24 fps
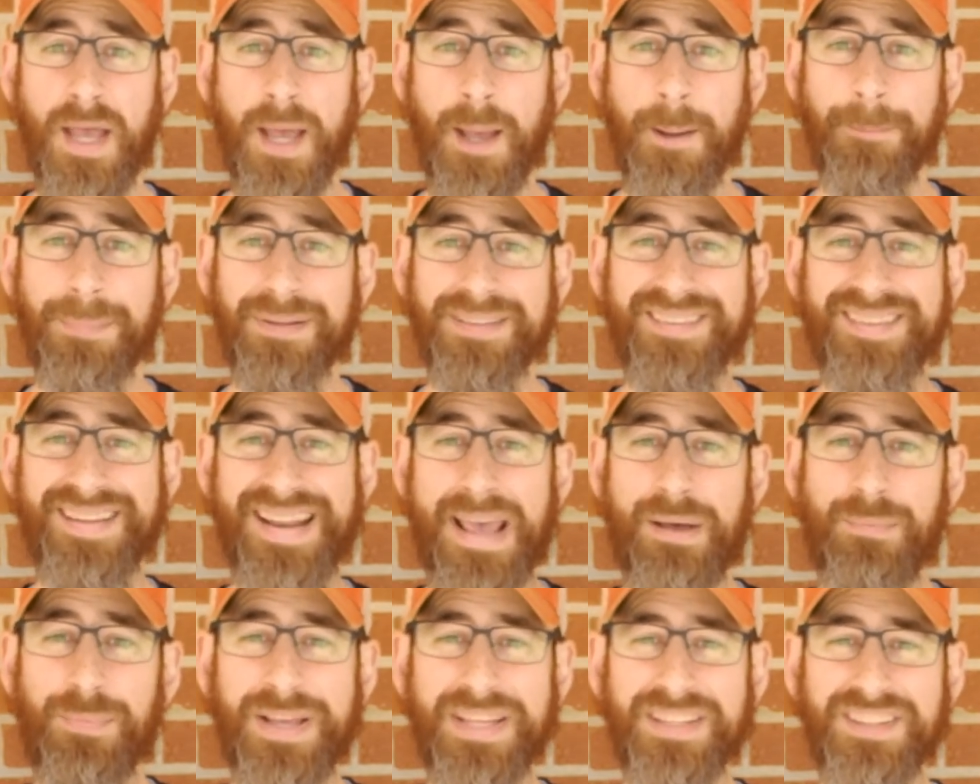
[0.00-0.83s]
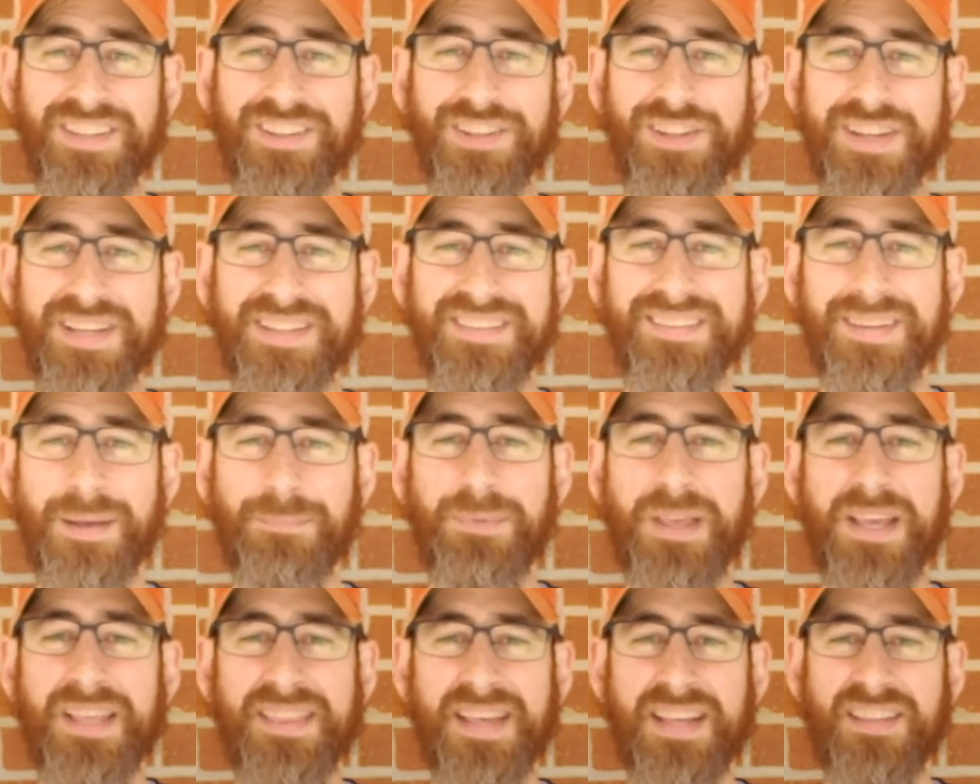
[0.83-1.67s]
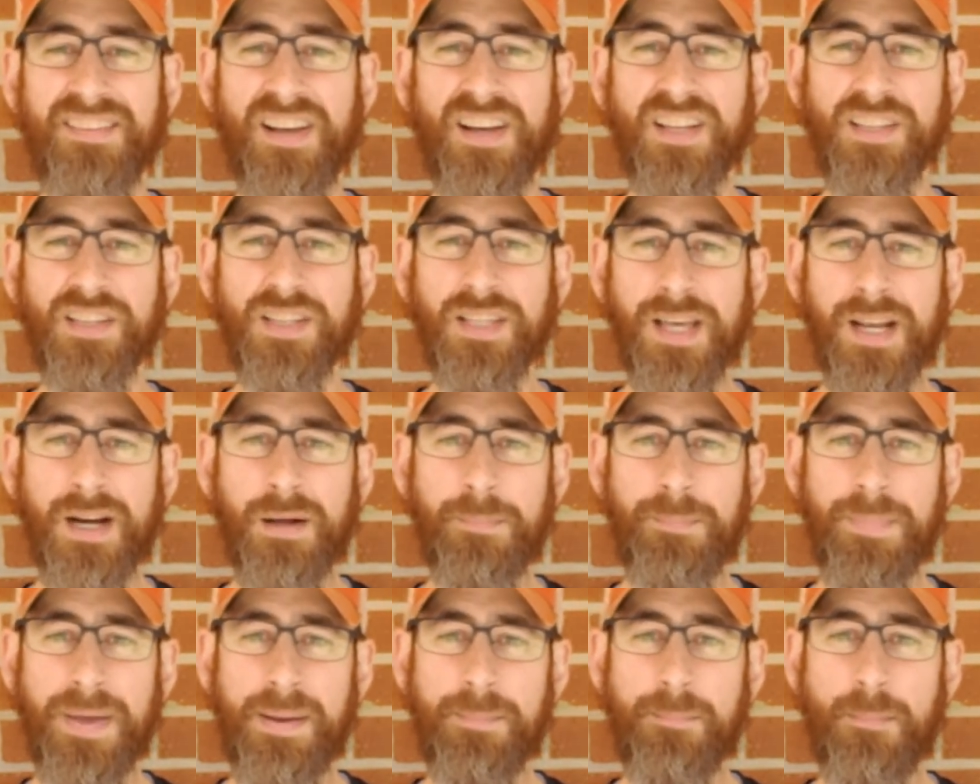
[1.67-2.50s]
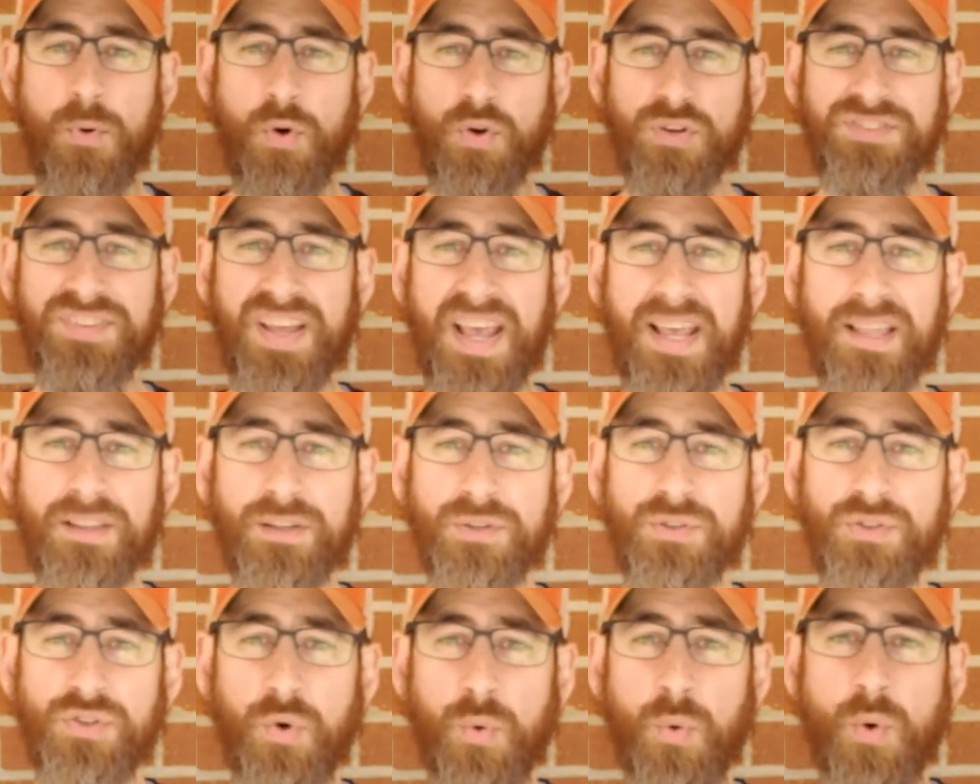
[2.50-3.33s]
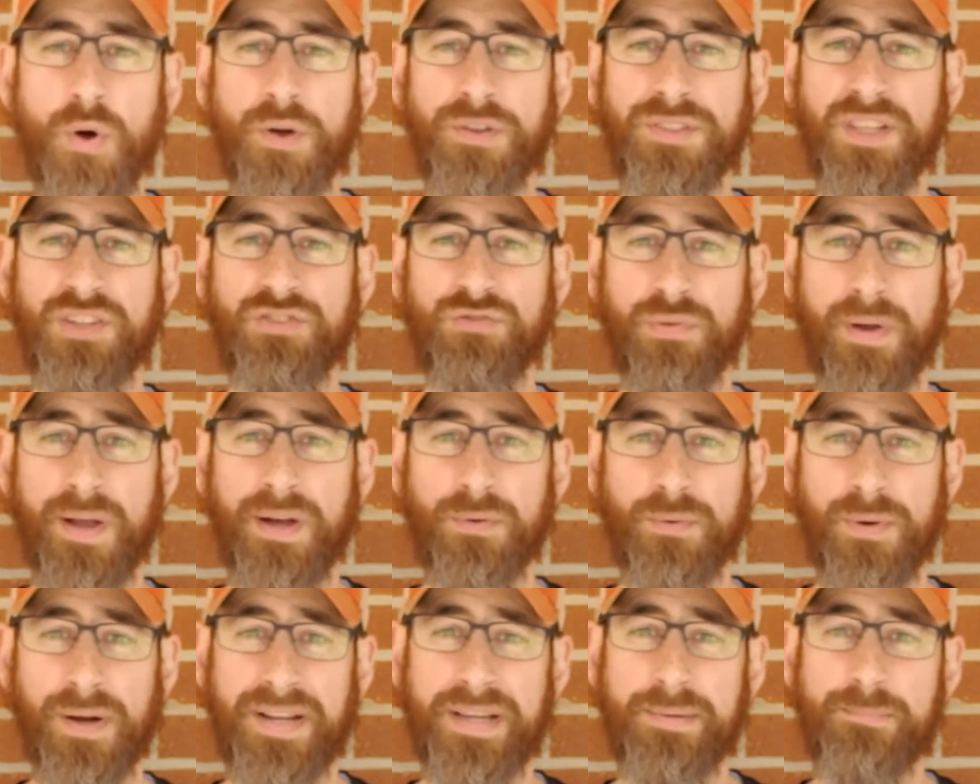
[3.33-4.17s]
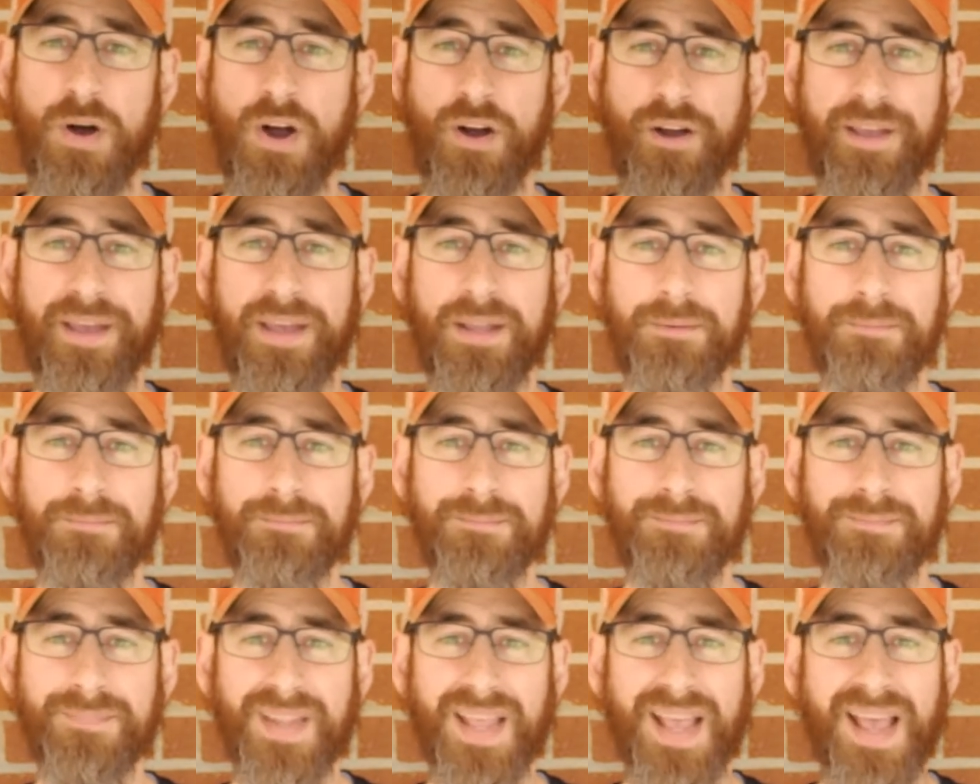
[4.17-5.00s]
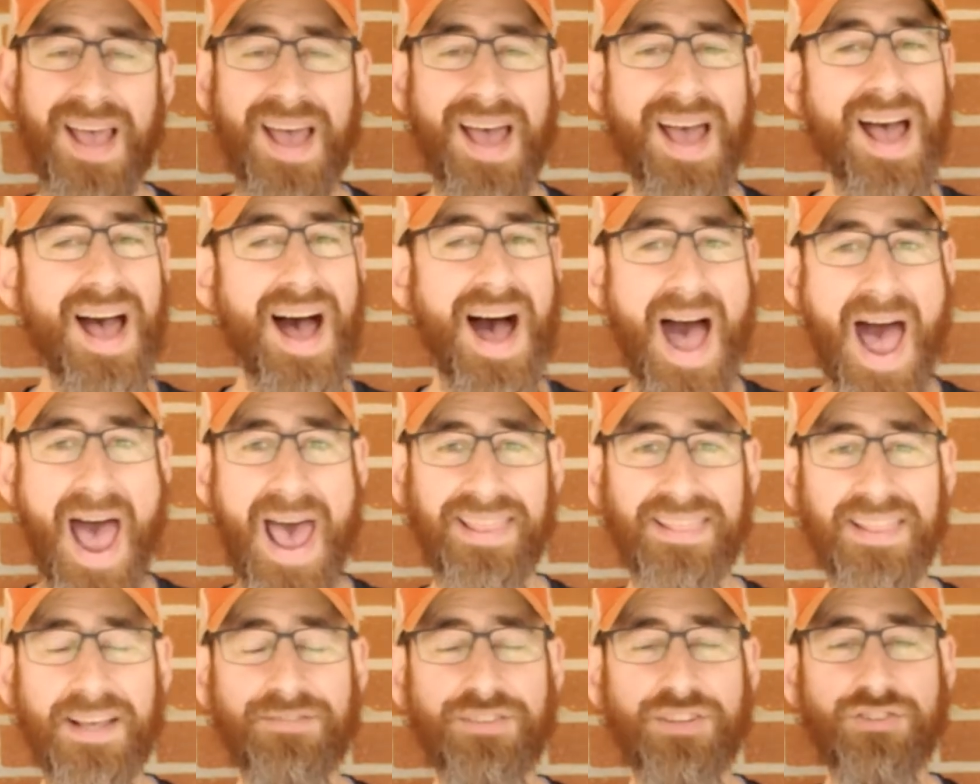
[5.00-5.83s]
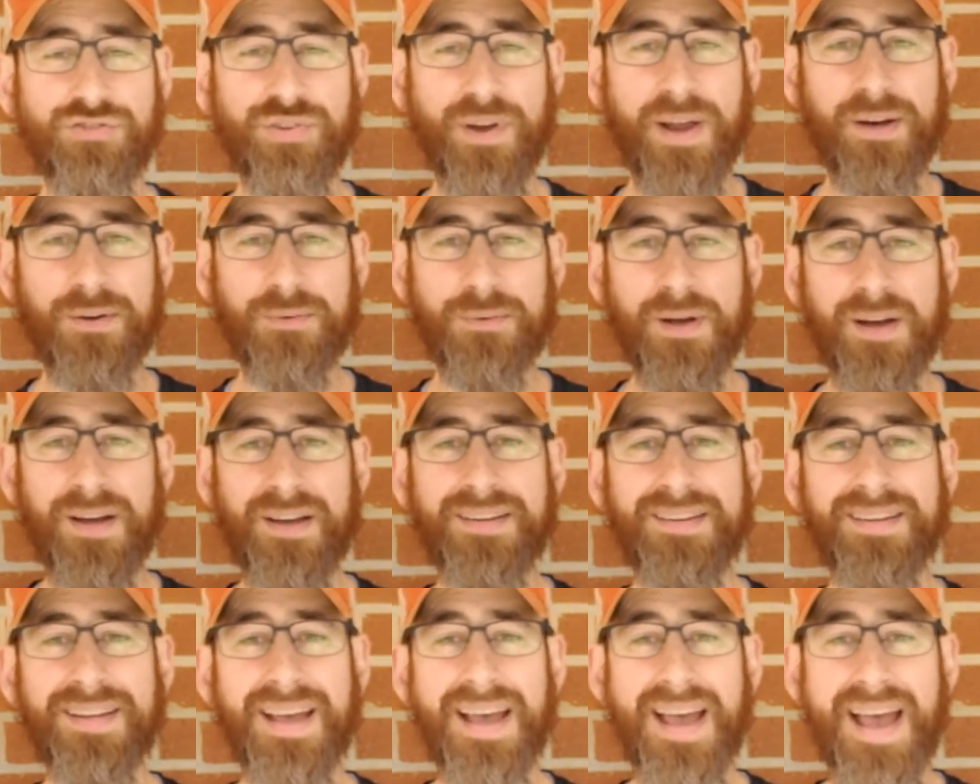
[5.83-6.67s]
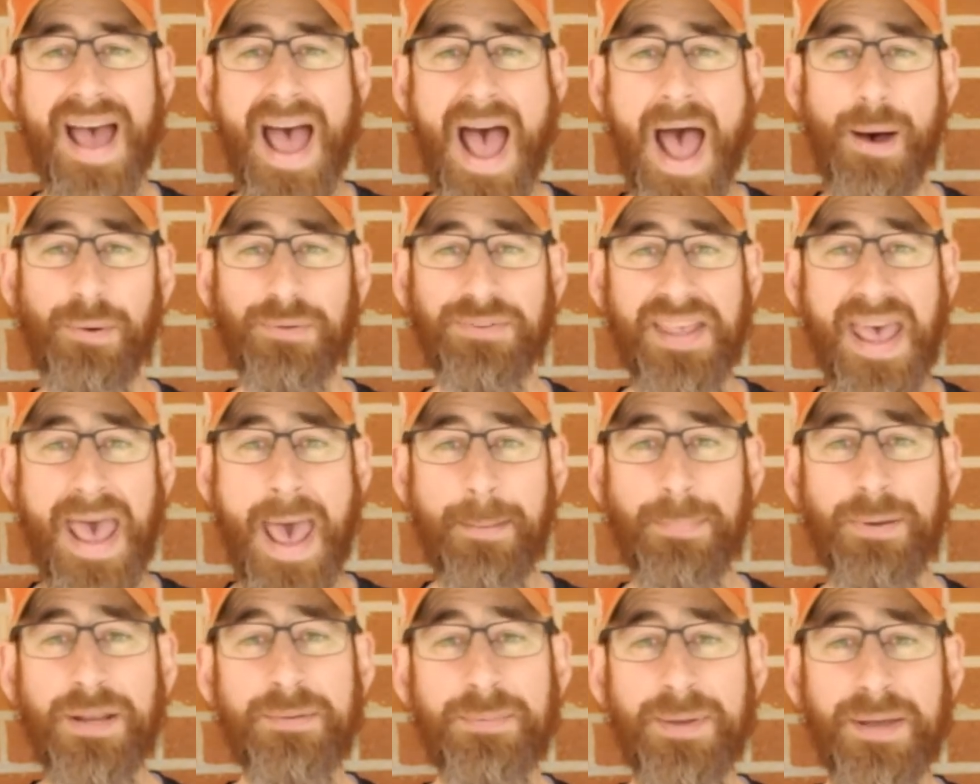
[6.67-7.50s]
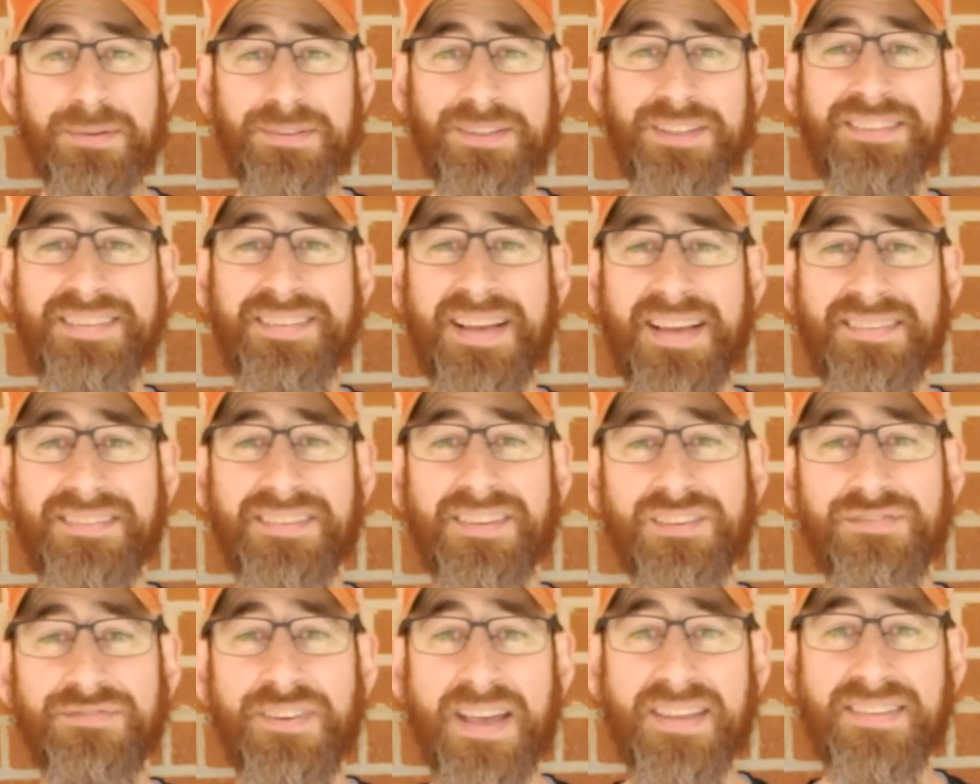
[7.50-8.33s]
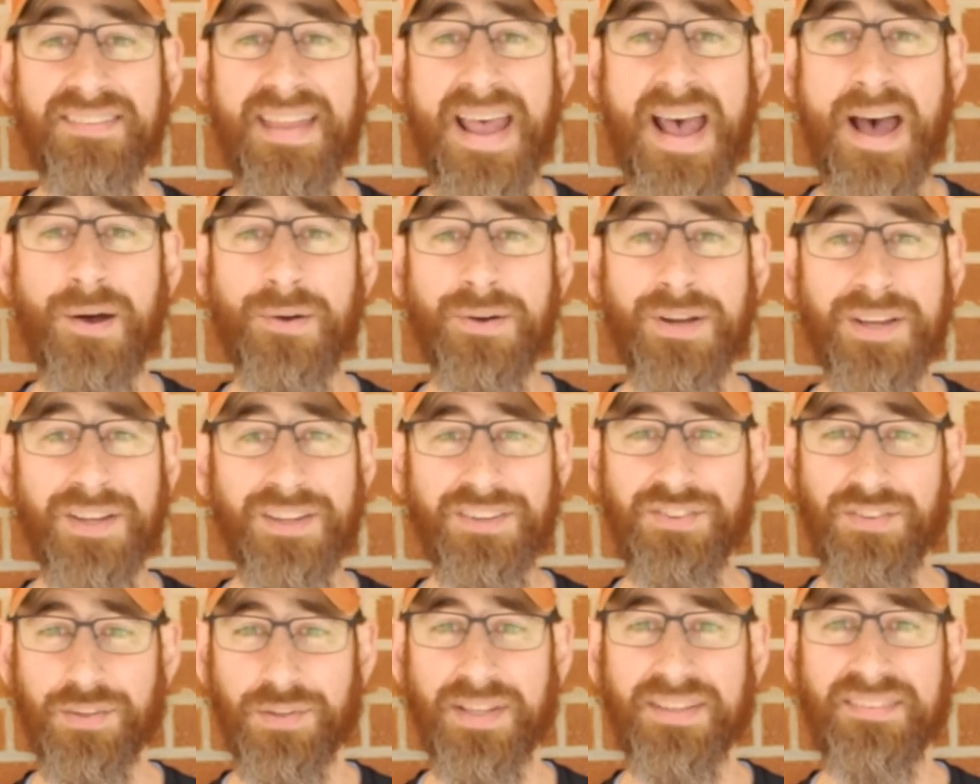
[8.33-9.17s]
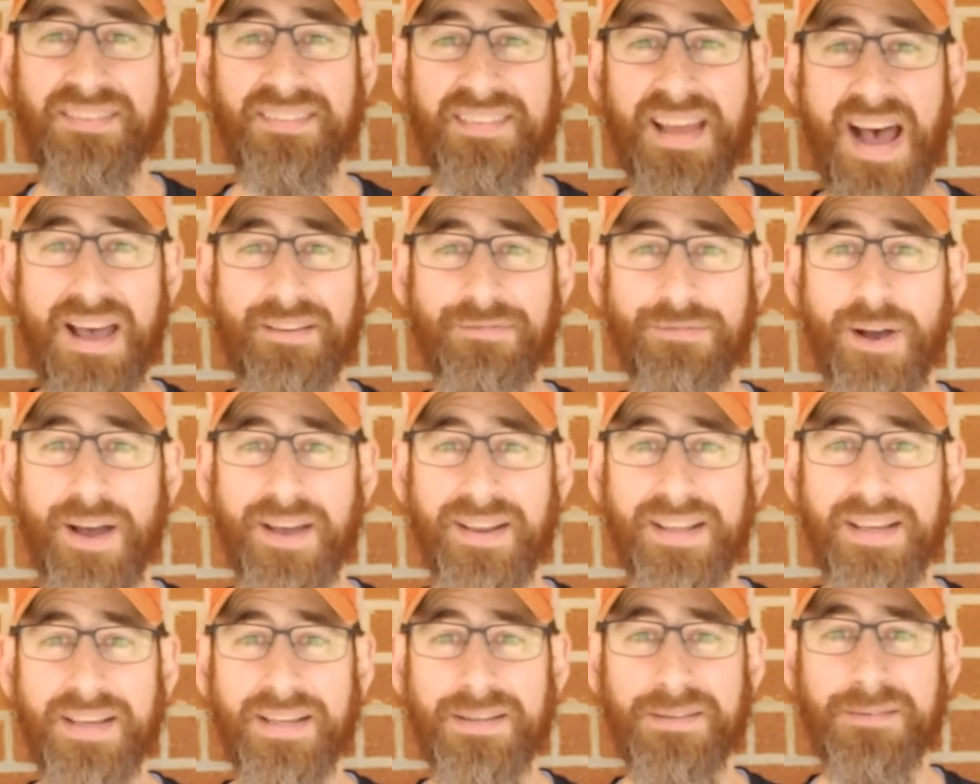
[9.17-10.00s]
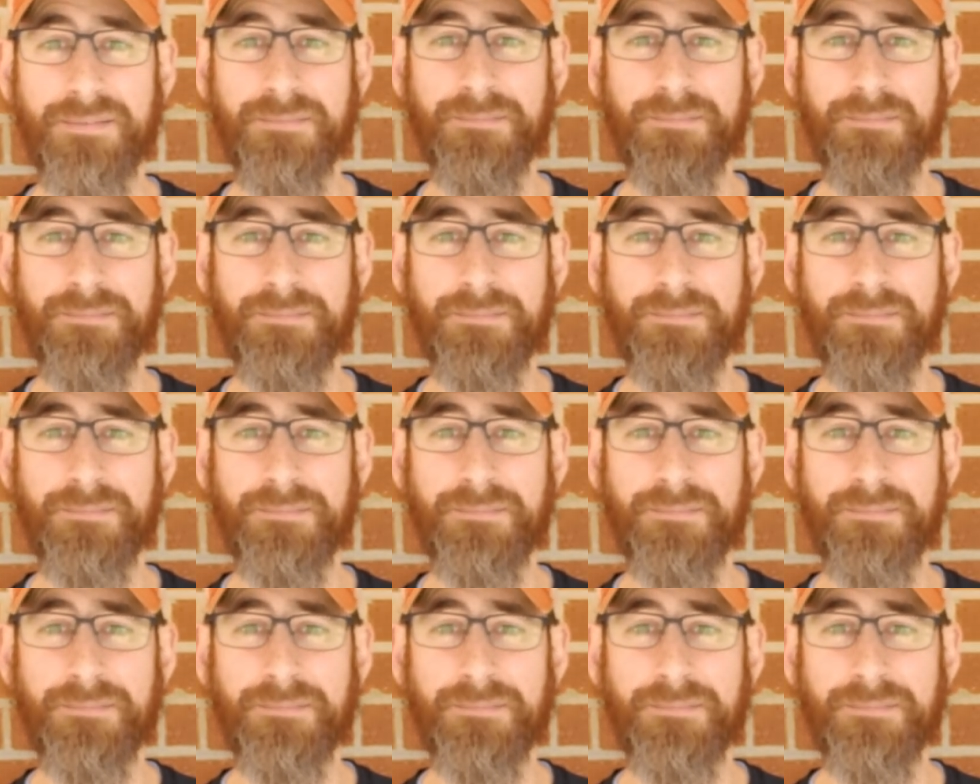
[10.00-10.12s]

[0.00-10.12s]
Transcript: But today we get to look at something that's a little bit more tailored toward the trail running market. I love the trail run. I was happy to be able to test this vest out, so let's dive right in.